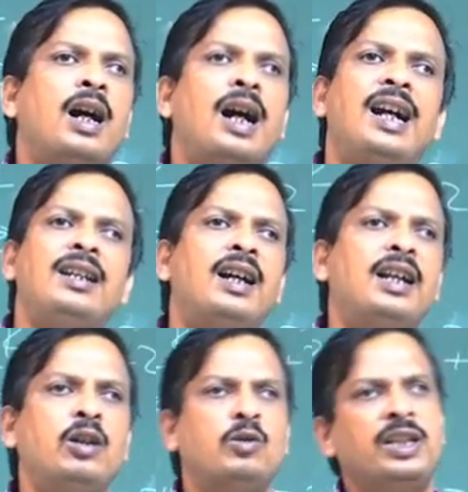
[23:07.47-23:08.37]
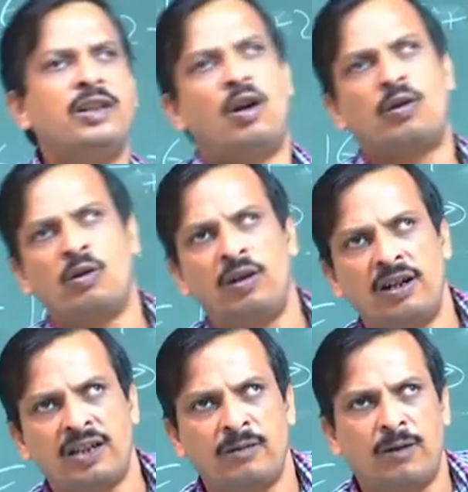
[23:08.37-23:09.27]
either using
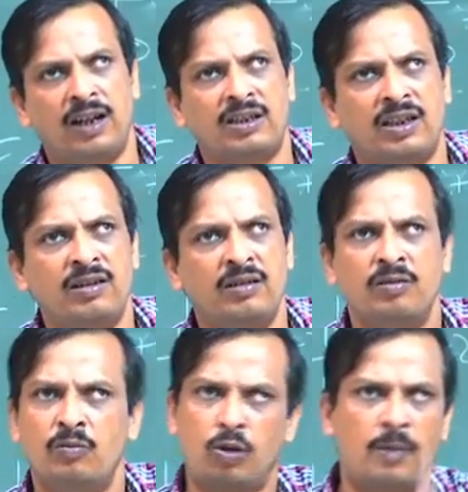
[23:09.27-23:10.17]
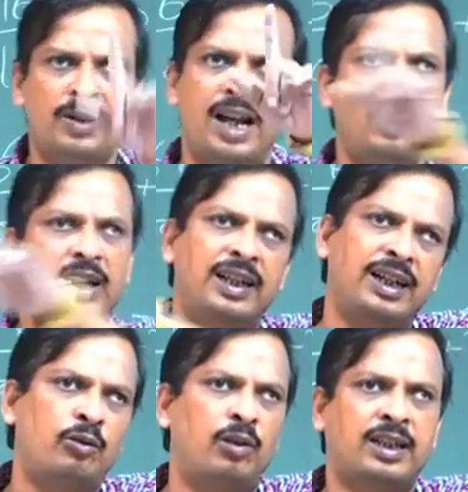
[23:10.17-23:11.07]
autocorrelation function, from there you can
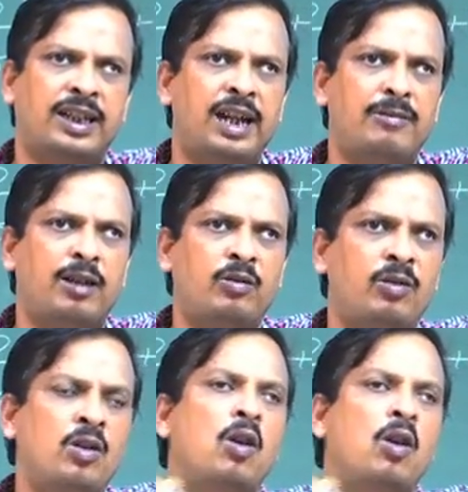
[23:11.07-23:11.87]
calculate Ki value,